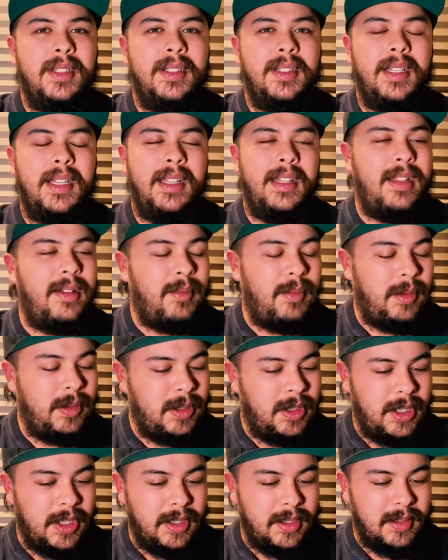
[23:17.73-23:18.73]
and then we'll
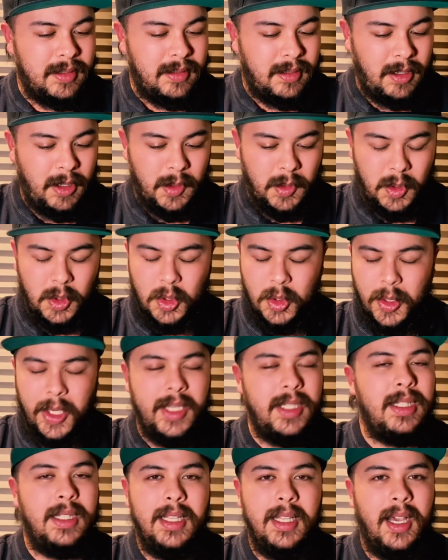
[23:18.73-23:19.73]
just go
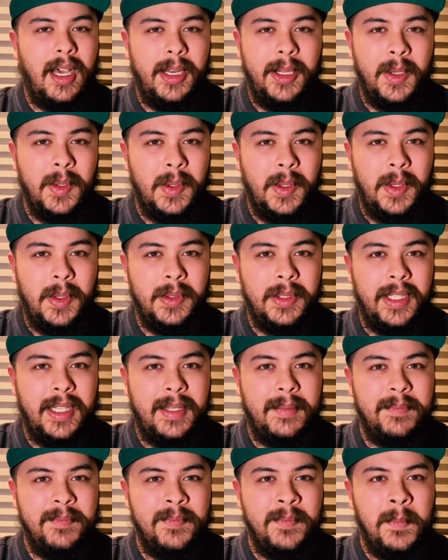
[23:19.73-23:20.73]
straight to the audio
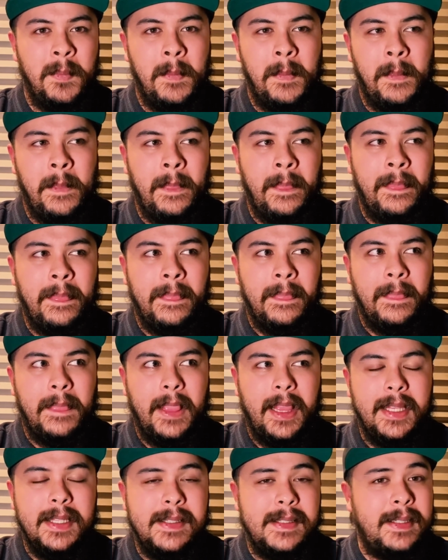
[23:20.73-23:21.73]
only.
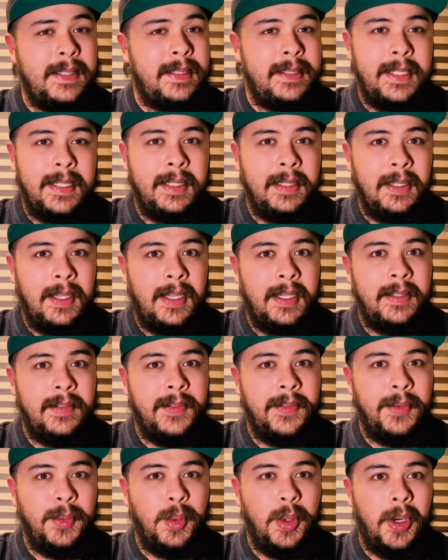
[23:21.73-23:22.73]
It's going to take a lot
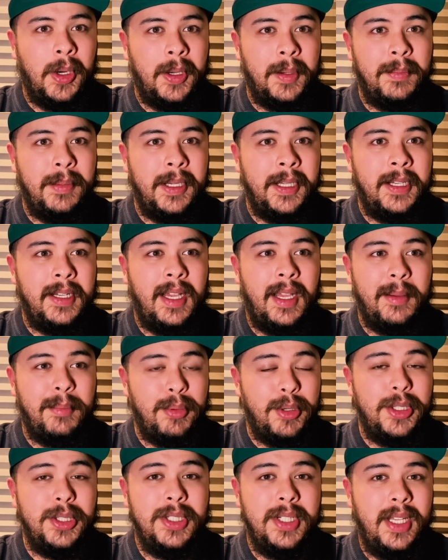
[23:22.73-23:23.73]
of work, but I
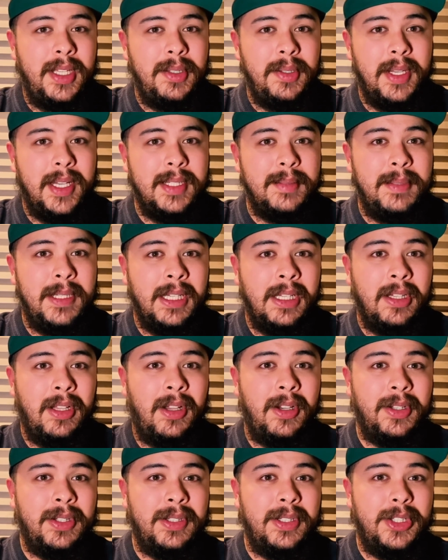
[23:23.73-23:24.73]
appreciate you guys being
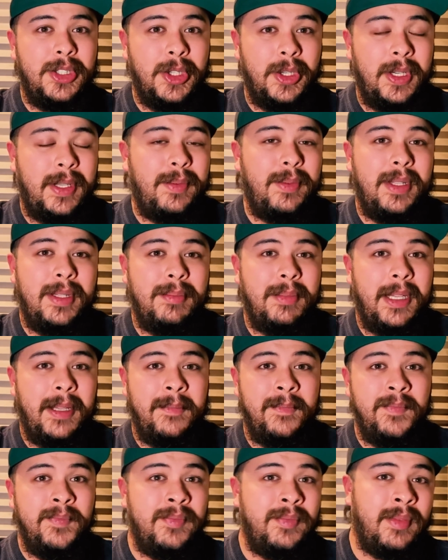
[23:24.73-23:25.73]
along the journey with
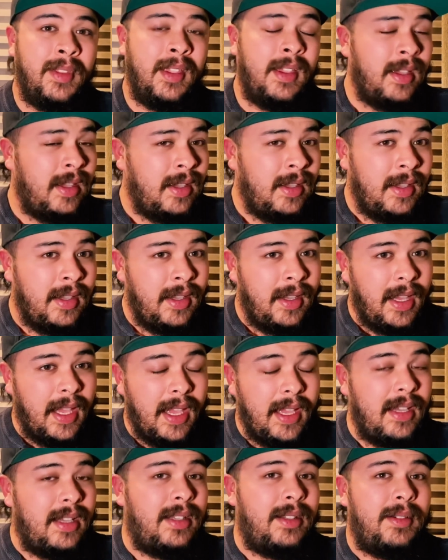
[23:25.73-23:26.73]
me.
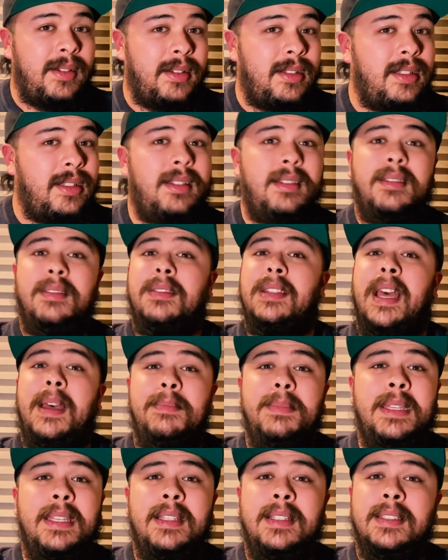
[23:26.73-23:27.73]
And
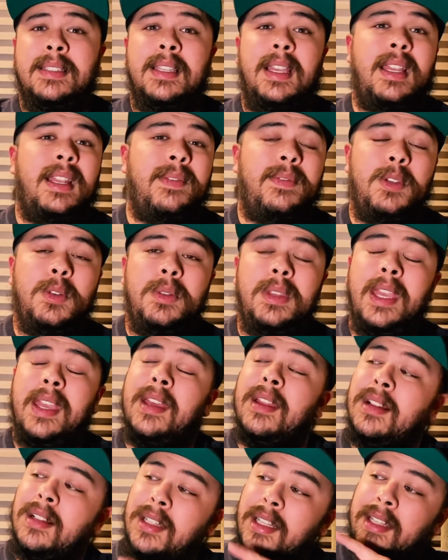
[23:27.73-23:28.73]
that being said, if you
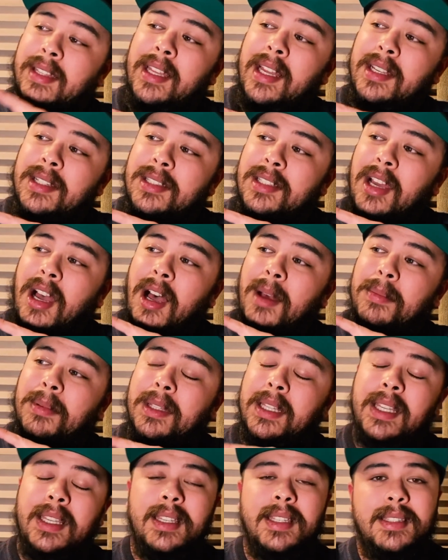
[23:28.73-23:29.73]
can, click that top
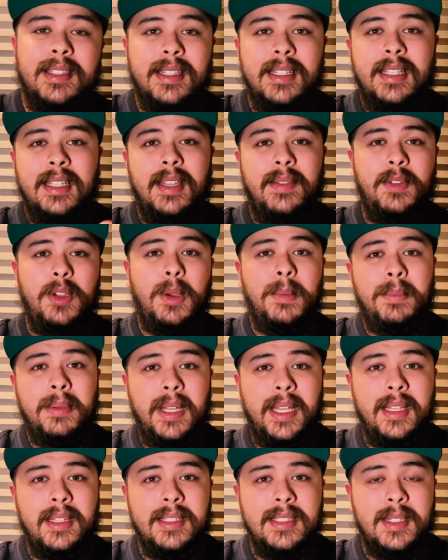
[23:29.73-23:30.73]
link. It's going to give you a
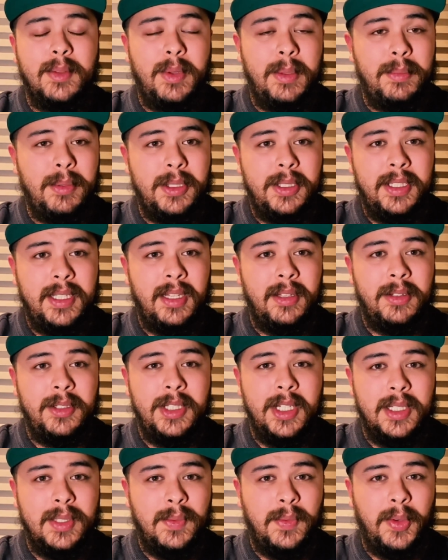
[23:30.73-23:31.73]
playlist that we put together
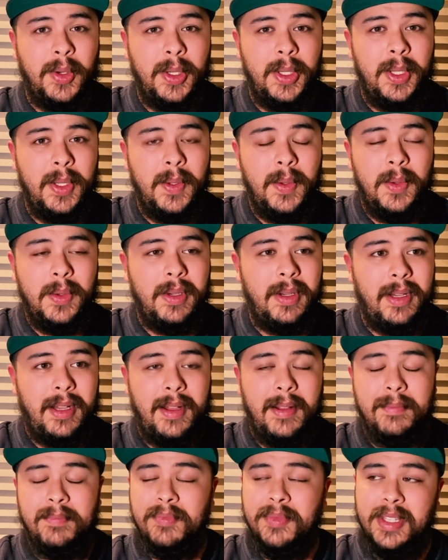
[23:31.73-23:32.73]
just for you.
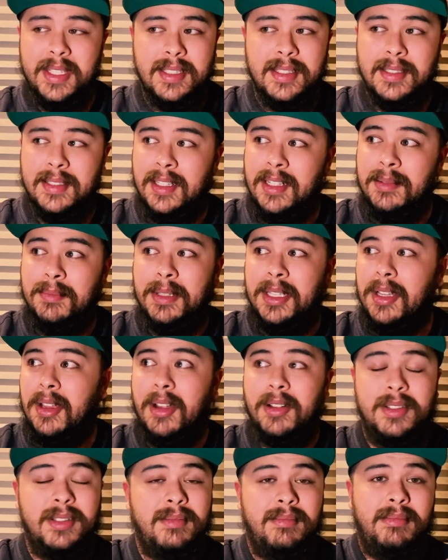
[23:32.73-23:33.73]
This is going to be,
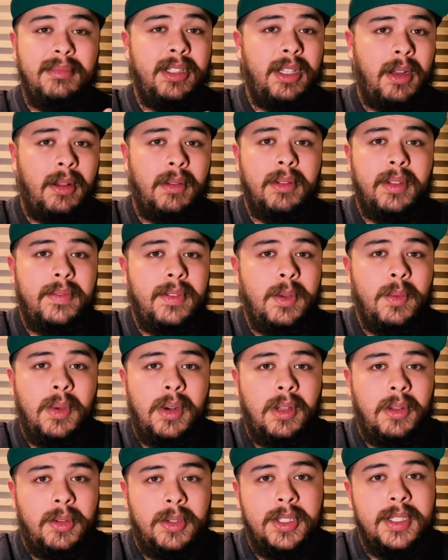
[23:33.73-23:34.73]
if you
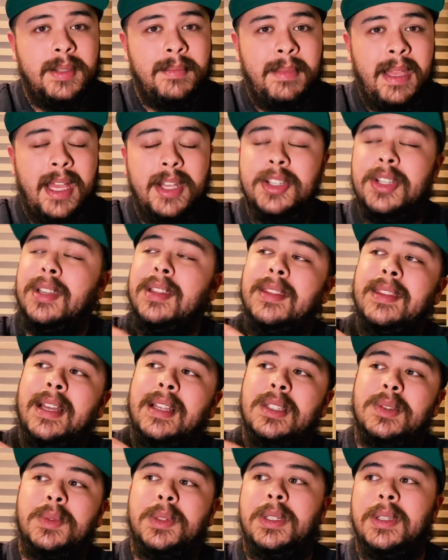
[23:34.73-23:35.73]
want to learn some magic,
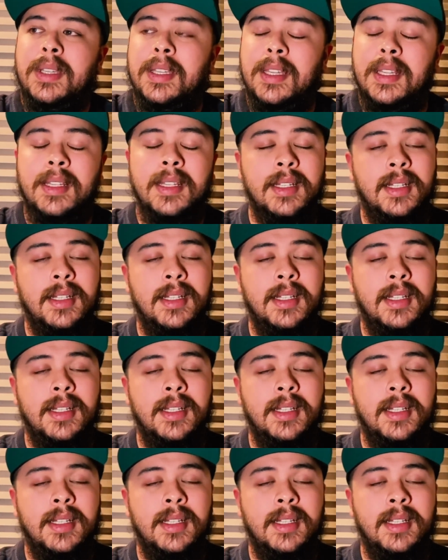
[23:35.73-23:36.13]
that's where you hit